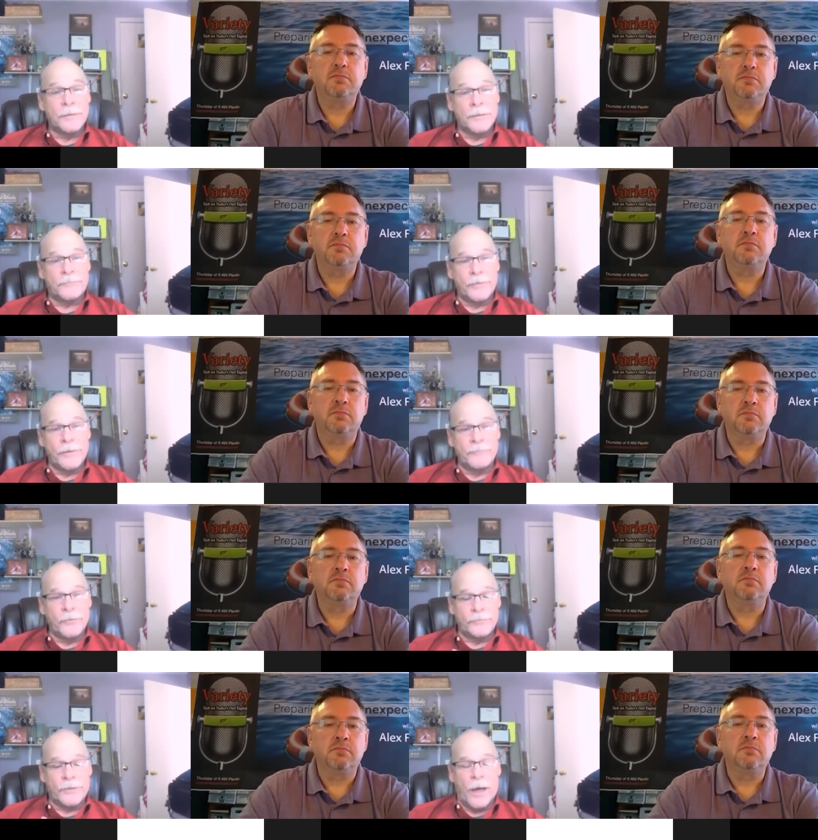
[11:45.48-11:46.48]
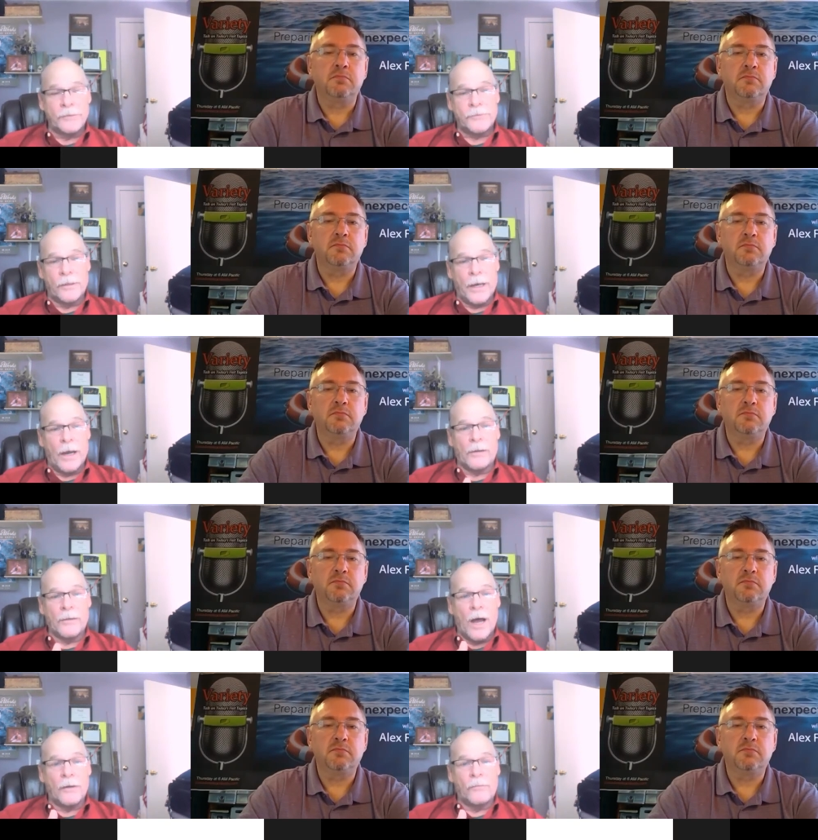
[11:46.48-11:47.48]
Speaker 1: And the three of those guys hung out a
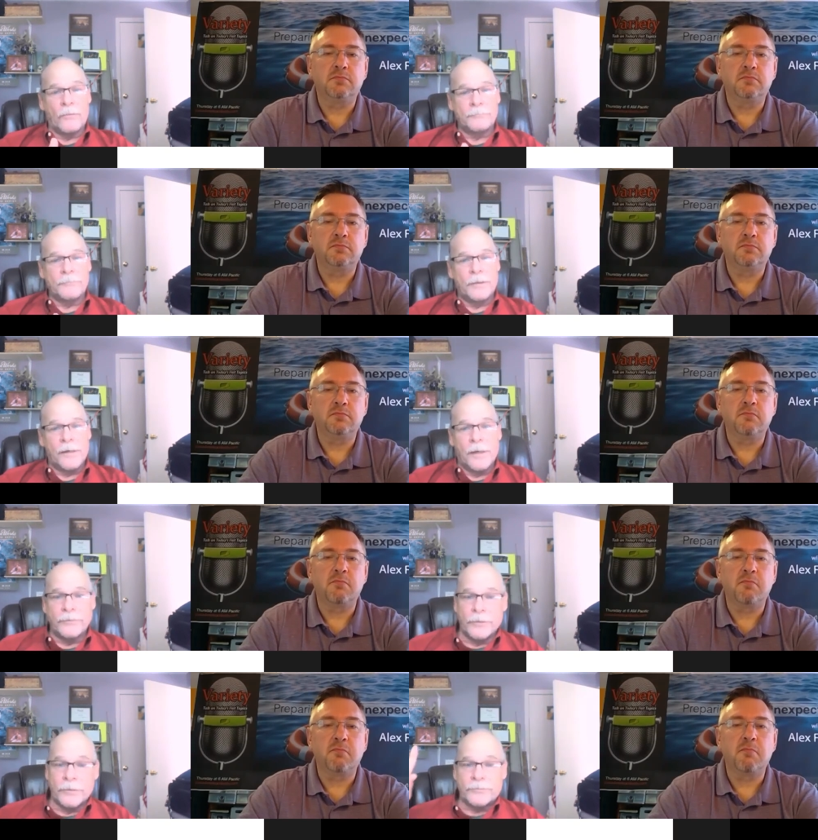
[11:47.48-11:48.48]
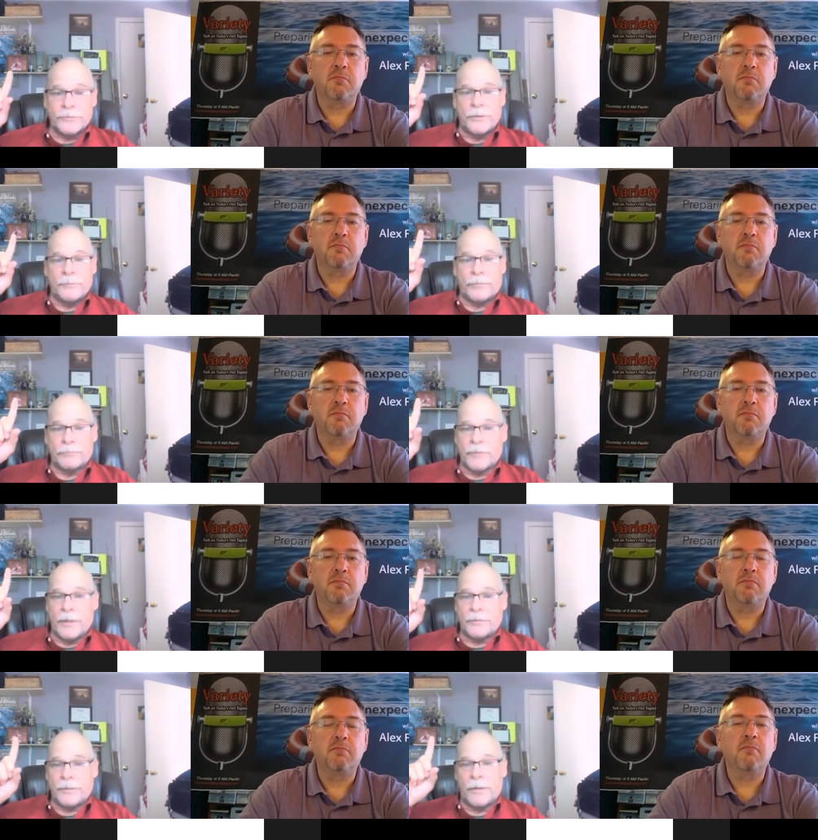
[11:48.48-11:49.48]
lot. Uh, you can see
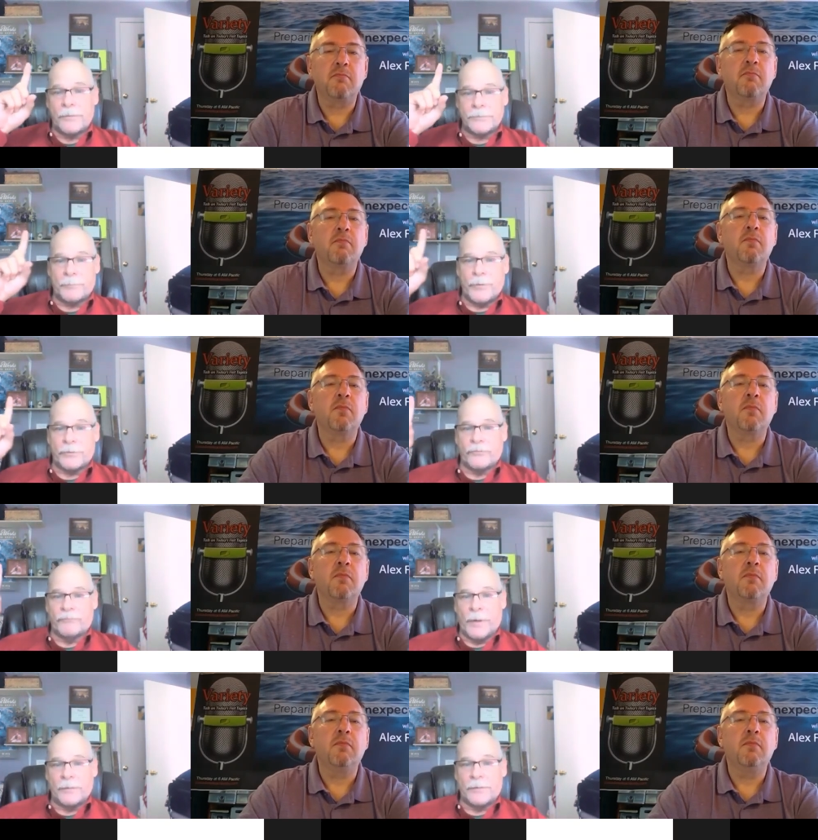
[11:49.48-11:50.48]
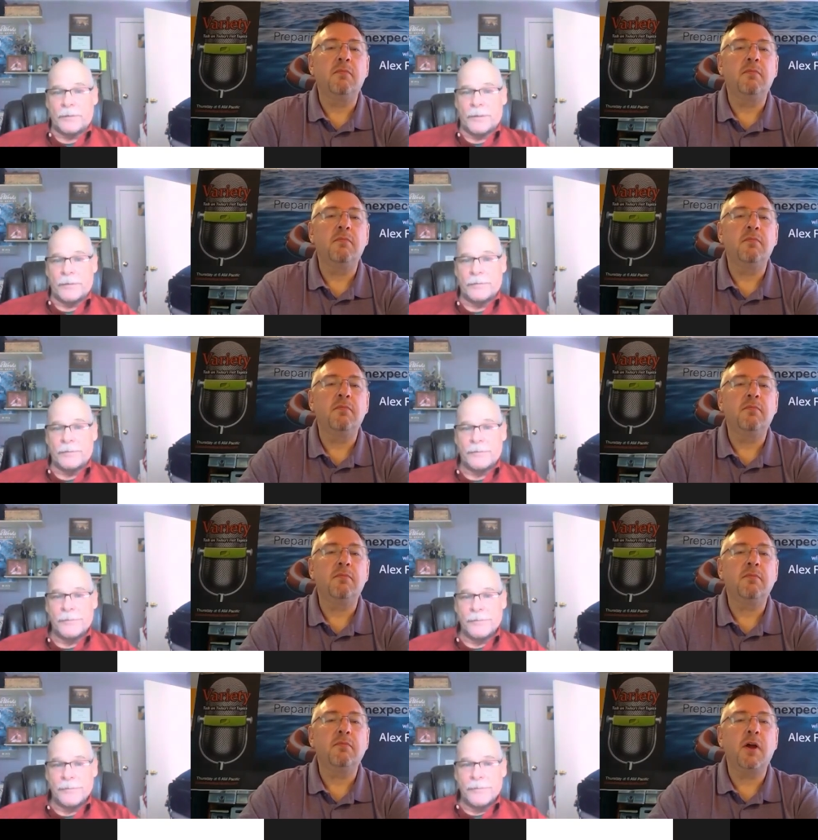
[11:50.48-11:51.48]
right there, there's a picture of Mike Ditka.
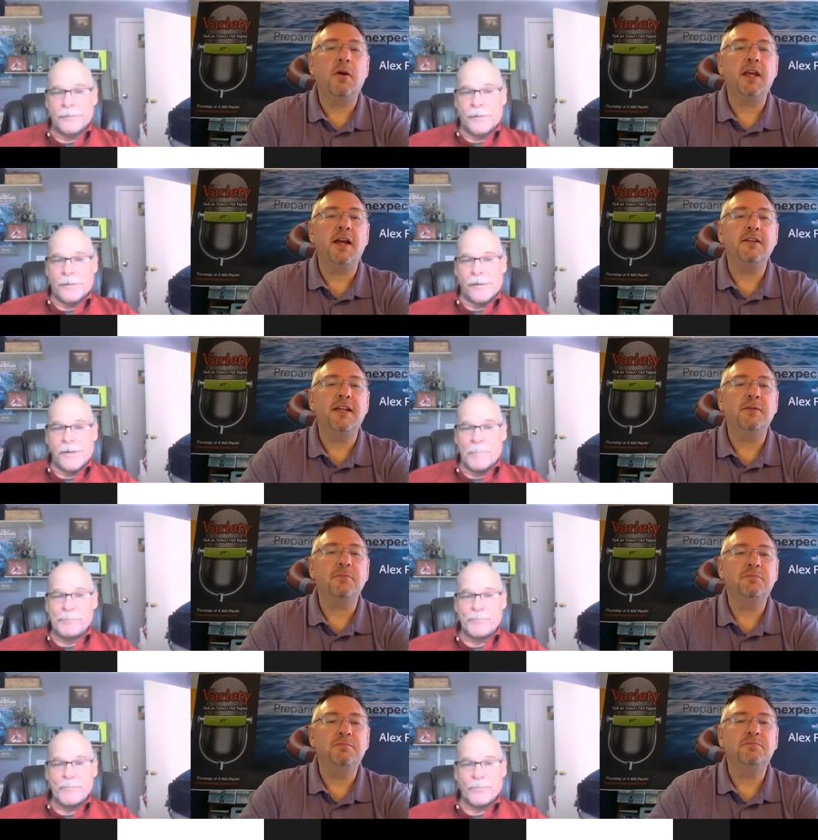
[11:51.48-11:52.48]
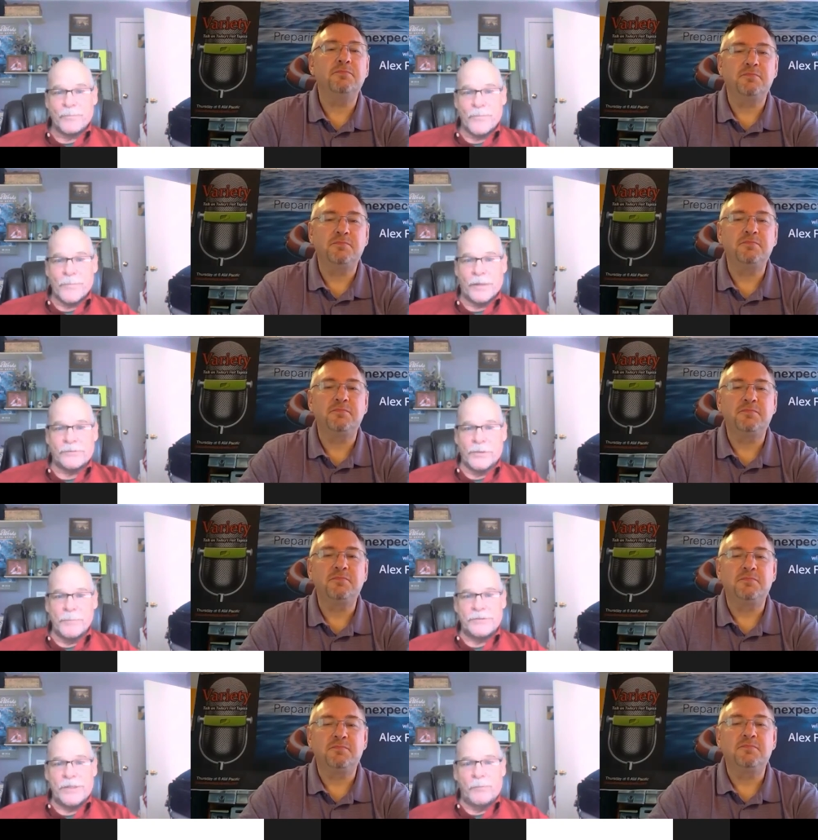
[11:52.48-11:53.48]
Speaker 2: Oh, yeah. Um,
Speaker 1: That's
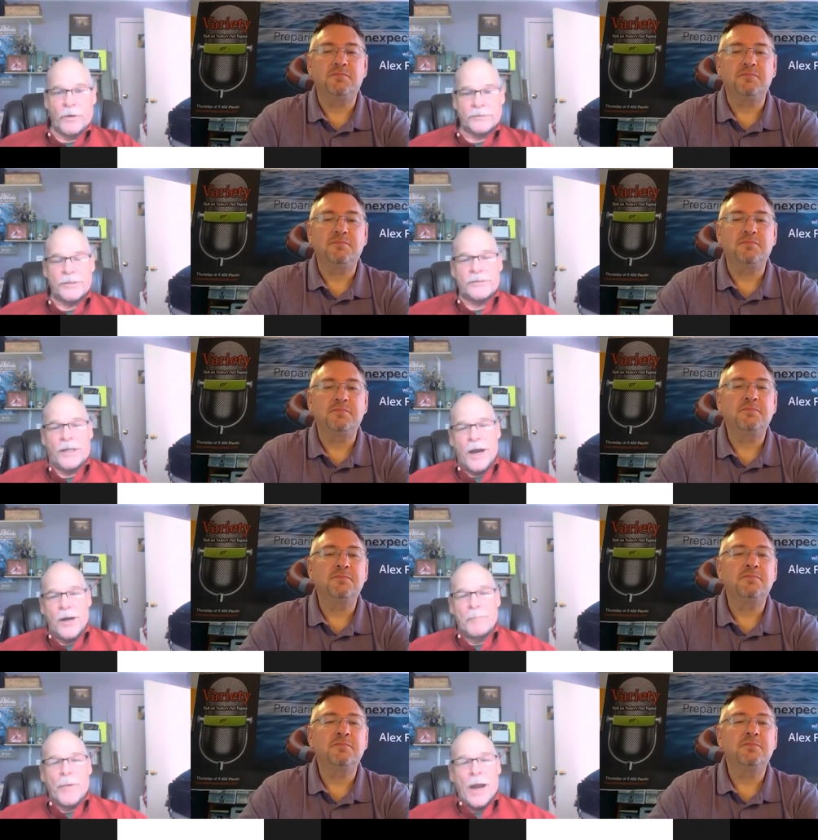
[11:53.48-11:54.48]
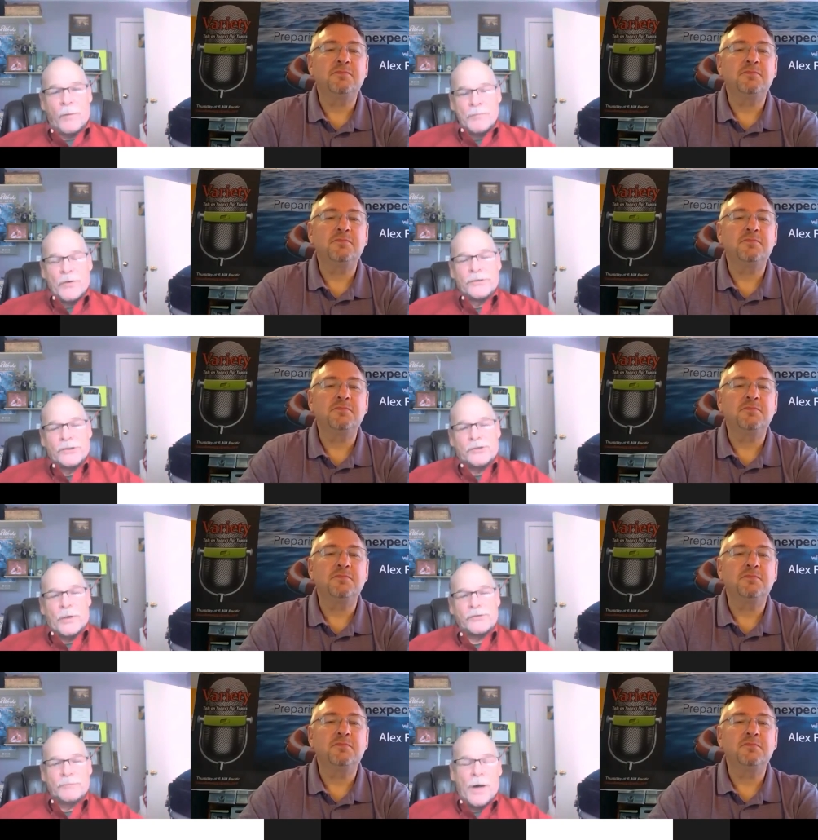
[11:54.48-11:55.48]
Limousine Works. That's an Iron Mike. We built a
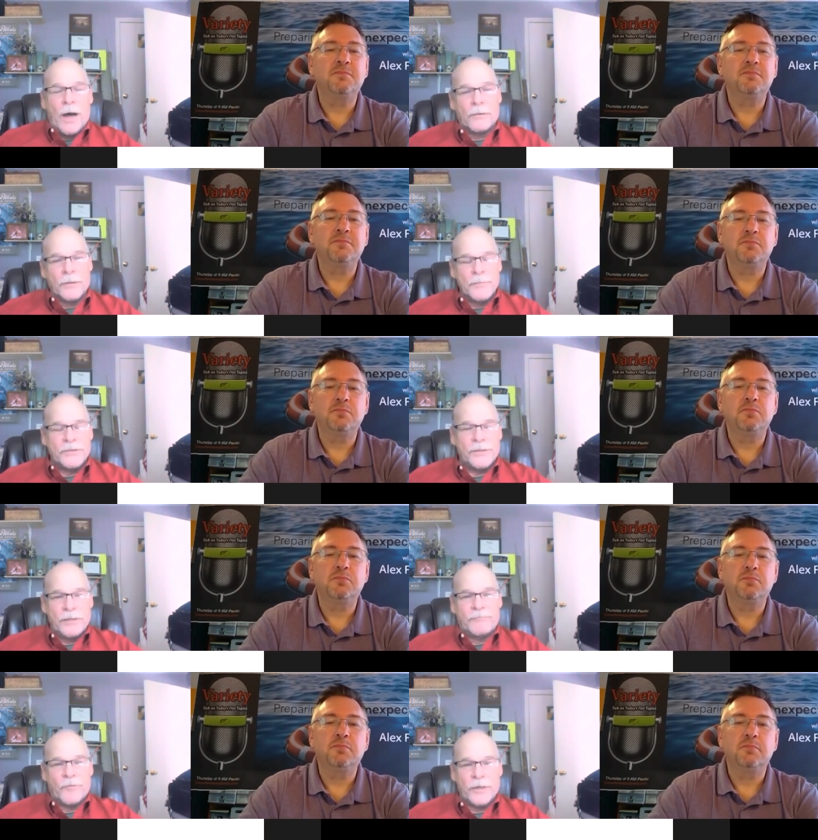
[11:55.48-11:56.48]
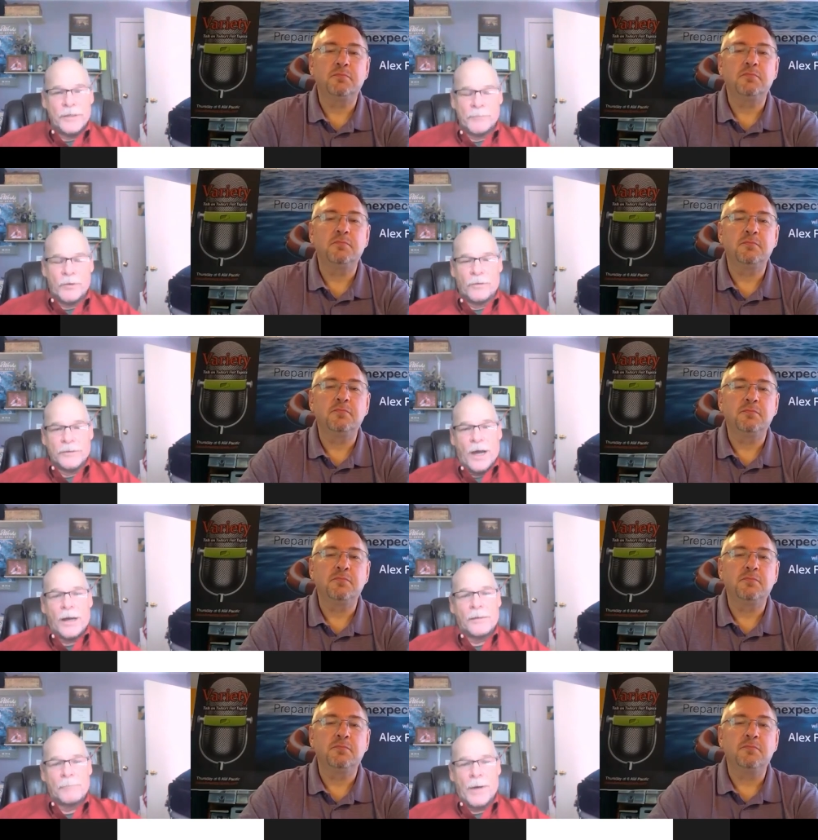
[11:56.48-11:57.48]
special model limousine for him called the Iron